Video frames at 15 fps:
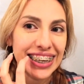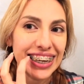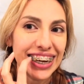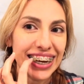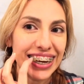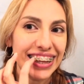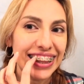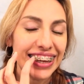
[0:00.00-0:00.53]

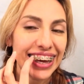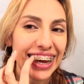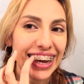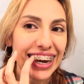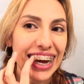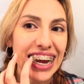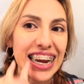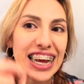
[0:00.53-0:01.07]
the
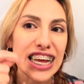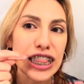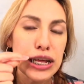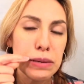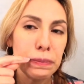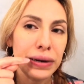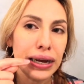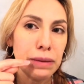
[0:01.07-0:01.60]
canine and
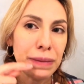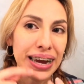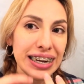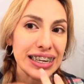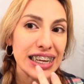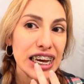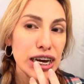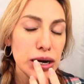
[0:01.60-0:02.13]
then bring it back
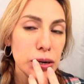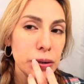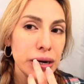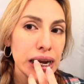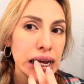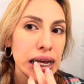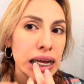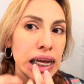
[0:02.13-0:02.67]

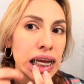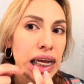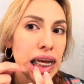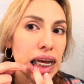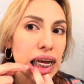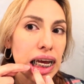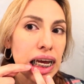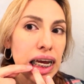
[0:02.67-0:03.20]
down
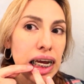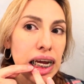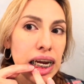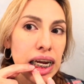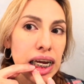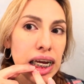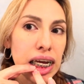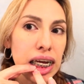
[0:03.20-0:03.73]

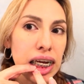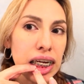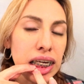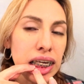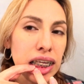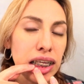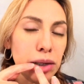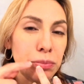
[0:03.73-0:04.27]
and
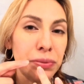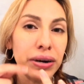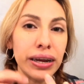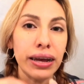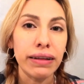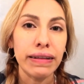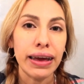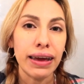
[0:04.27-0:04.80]
just to bring
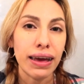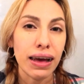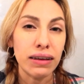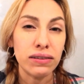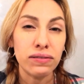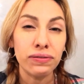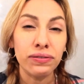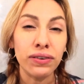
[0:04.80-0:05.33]
it like
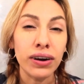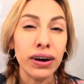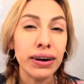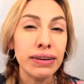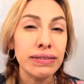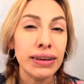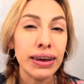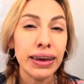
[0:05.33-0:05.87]
as far
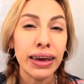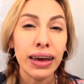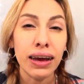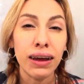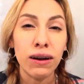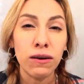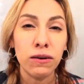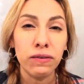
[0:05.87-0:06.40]
as I
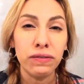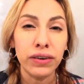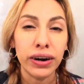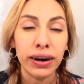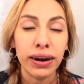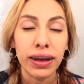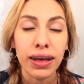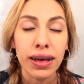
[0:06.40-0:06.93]
can
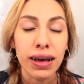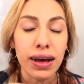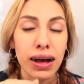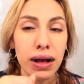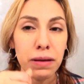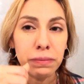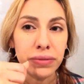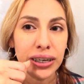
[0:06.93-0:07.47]
over
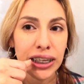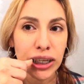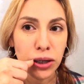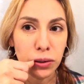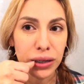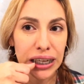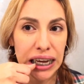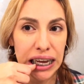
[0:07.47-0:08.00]

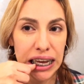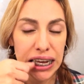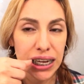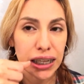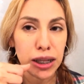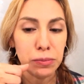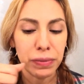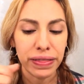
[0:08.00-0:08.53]
to like
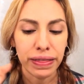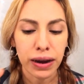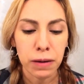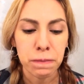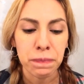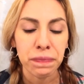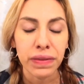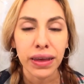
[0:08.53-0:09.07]
clip it
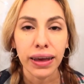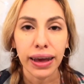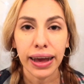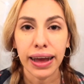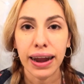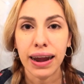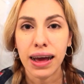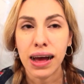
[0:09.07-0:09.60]
there.
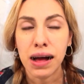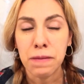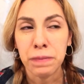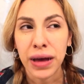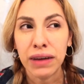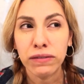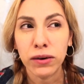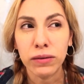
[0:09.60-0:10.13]
And
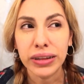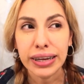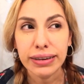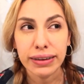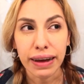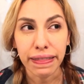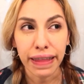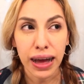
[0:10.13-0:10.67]
I've only
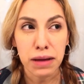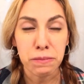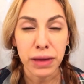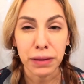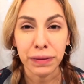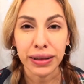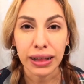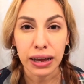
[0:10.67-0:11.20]
done that
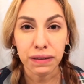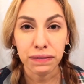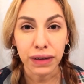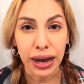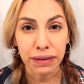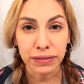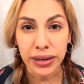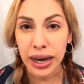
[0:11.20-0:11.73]
maybe like
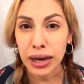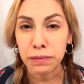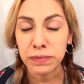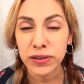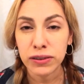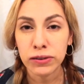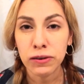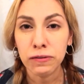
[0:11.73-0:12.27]
5
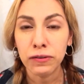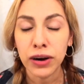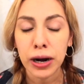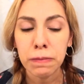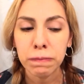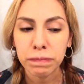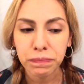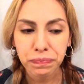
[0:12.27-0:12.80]
times so
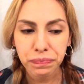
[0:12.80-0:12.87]
far.